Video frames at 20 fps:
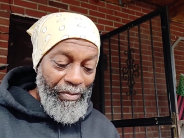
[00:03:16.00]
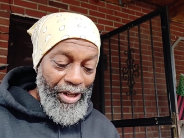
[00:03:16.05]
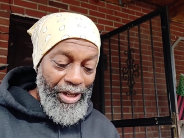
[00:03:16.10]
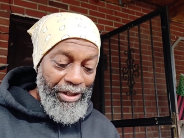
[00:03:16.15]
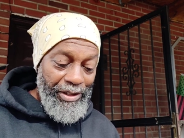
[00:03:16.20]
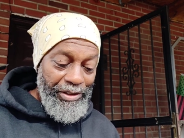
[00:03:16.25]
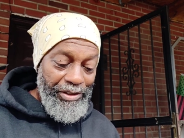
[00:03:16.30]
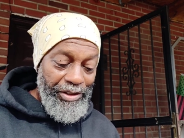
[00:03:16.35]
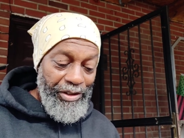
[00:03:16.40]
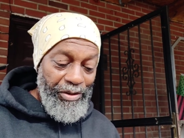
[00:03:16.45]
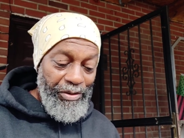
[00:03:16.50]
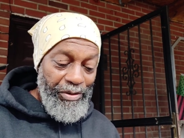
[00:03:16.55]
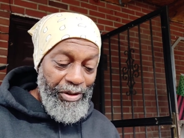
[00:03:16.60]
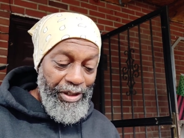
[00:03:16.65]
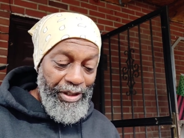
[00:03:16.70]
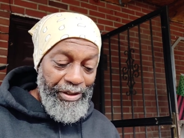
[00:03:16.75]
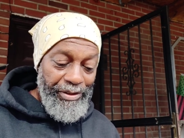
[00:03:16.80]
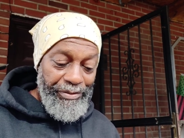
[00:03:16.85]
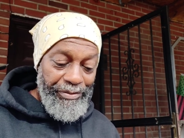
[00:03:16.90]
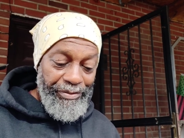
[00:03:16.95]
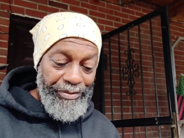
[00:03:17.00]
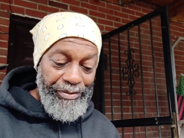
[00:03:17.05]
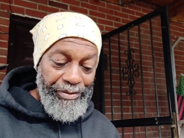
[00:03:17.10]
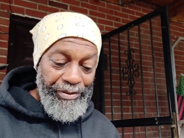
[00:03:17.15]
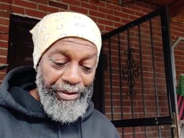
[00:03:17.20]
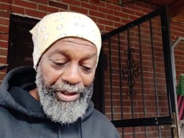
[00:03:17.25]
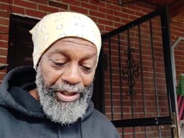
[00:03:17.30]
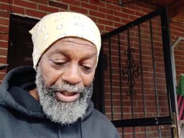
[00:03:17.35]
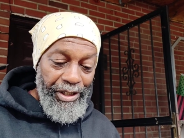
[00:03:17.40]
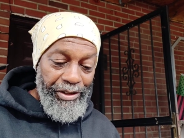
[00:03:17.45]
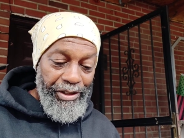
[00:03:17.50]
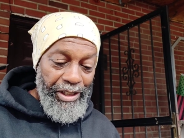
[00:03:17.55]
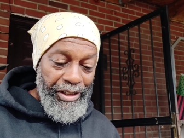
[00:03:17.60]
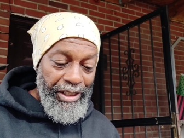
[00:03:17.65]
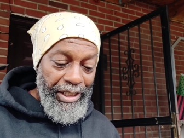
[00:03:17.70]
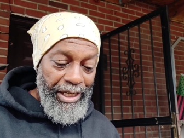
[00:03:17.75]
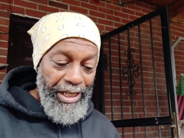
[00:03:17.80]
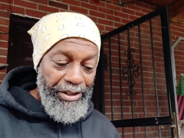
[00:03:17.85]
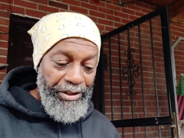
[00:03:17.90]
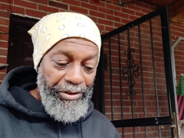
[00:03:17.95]
and so uh, since
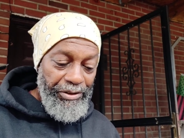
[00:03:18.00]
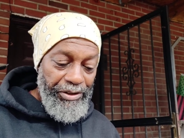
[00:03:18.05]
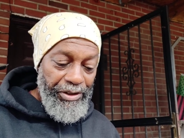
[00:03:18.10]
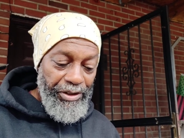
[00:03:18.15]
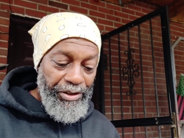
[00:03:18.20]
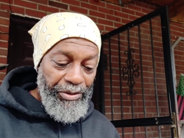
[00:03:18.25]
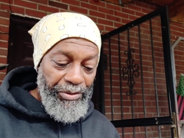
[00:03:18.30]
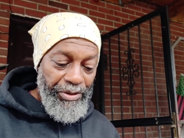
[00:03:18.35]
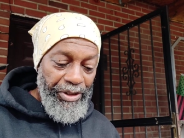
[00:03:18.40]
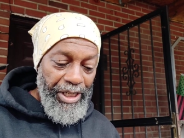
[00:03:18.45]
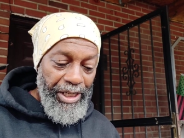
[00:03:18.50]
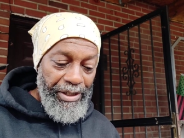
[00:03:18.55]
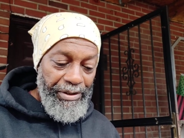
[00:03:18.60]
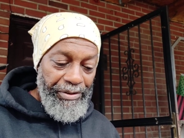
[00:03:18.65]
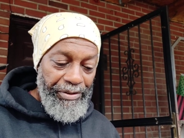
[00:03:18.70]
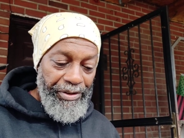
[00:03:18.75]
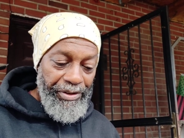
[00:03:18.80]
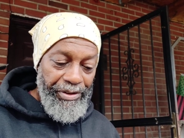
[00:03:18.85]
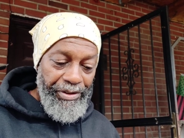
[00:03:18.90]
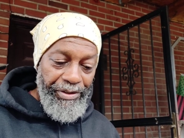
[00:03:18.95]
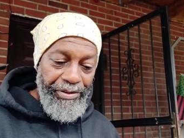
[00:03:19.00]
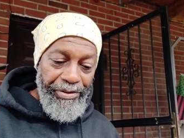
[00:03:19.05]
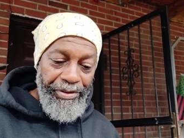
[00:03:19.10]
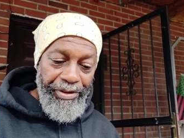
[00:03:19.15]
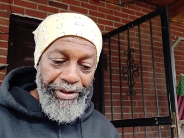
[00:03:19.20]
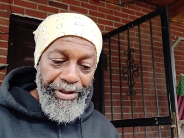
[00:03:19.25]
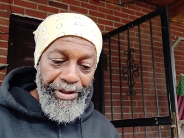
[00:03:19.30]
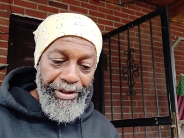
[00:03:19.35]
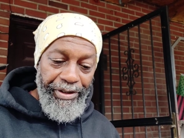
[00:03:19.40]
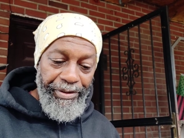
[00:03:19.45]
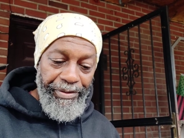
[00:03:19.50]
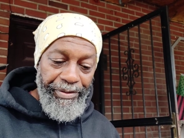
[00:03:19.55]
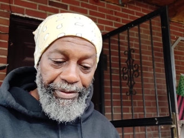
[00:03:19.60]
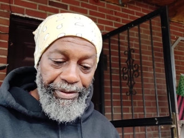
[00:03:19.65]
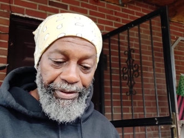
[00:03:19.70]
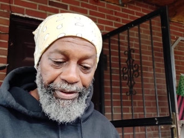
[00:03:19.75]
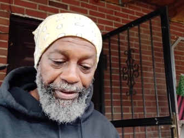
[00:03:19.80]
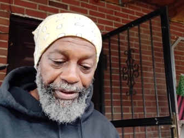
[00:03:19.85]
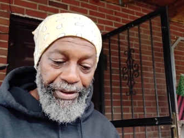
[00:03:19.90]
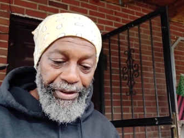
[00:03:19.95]
I got used to doing that, um,
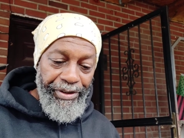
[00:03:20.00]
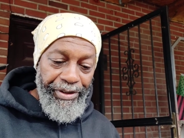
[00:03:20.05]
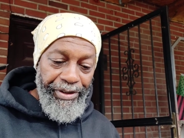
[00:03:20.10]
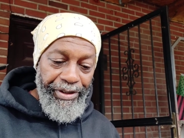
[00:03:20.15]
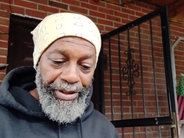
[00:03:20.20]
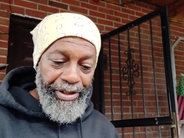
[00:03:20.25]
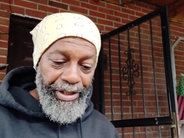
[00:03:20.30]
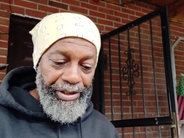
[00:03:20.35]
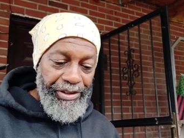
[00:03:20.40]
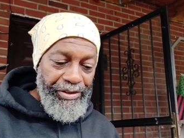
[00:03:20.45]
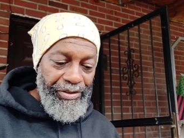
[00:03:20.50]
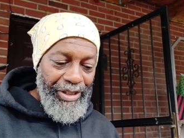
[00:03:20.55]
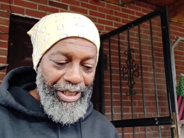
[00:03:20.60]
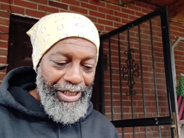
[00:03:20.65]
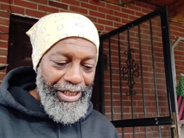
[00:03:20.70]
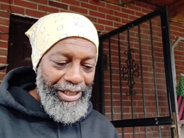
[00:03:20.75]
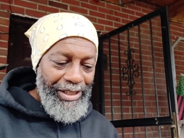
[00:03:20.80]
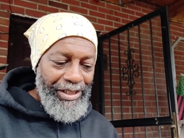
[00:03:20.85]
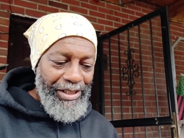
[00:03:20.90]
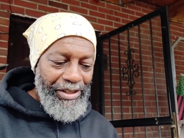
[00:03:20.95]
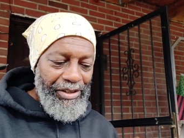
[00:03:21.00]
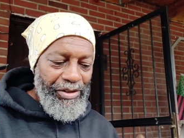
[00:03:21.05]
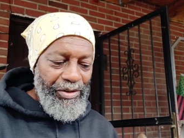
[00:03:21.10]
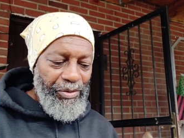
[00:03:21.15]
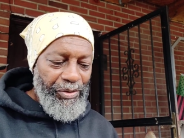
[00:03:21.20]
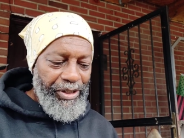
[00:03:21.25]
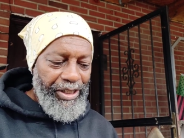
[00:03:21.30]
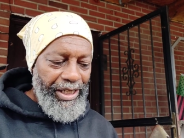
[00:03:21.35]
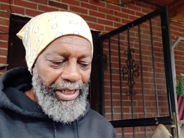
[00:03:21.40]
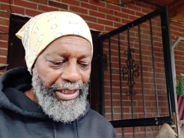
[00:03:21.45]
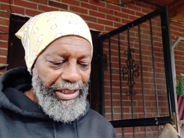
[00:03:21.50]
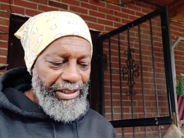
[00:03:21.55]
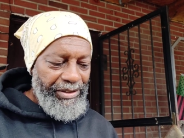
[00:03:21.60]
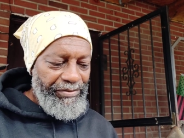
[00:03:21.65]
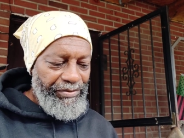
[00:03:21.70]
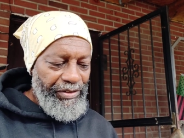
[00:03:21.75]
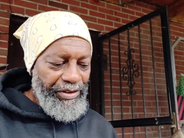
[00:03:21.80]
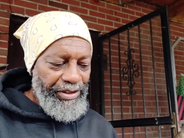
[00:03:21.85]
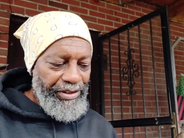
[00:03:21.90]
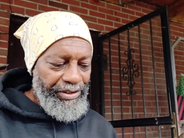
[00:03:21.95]
and I still I got to get a new case
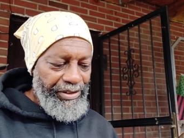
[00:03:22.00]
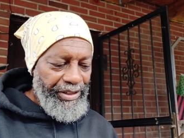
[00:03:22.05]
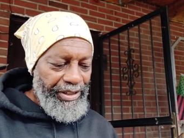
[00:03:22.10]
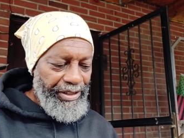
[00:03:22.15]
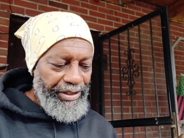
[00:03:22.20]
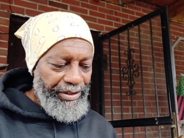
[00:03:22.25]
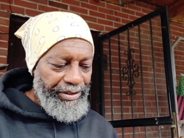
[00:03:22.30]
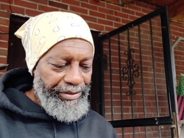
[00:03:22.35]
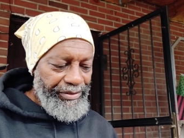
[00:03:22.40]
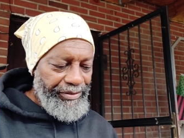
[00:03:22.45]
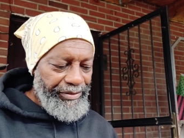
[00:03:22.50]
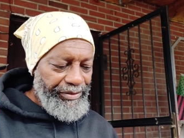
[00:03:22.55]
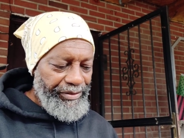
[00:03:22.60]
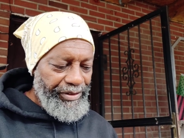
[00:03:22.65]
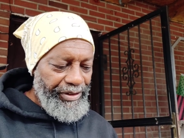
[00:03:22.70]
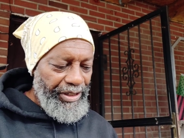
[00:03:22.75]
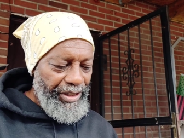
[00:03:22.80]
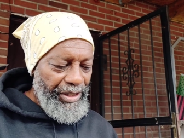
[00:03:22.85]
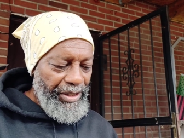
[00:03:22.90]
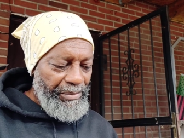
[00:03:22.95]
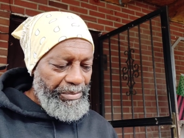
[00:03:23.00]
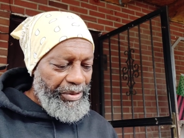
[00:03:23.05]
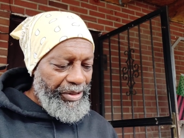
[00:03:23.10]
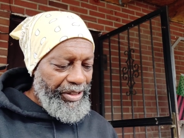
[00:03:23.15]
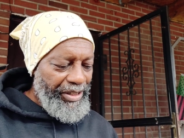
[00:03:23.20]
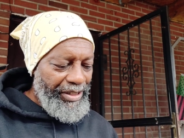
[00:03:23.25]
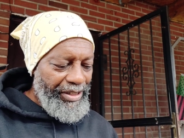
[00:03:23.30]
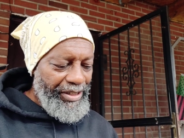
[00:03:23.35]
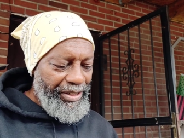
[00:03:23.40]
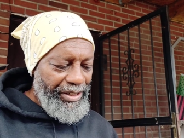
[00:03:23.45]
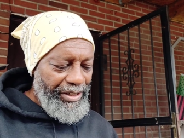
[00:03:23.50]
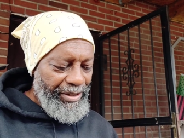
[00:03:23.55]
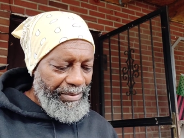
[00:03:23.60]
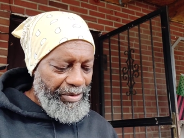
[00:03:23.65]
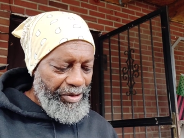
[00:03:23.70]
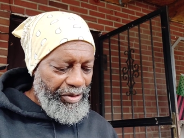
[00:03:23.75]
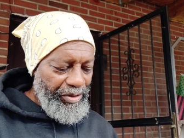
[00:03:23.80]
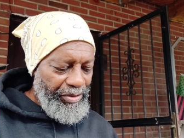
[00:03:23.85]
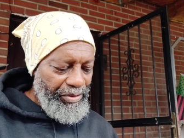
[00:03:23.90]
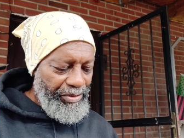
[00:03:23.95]
for this thing. But then again, I'm
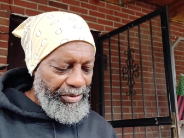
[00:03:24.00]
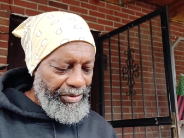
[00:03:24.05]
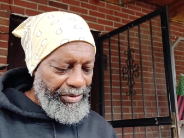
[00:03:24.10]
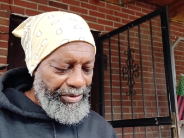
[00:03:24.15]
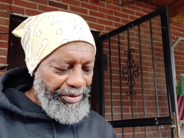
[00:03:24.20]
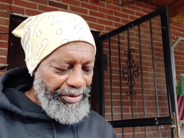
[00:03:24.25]
so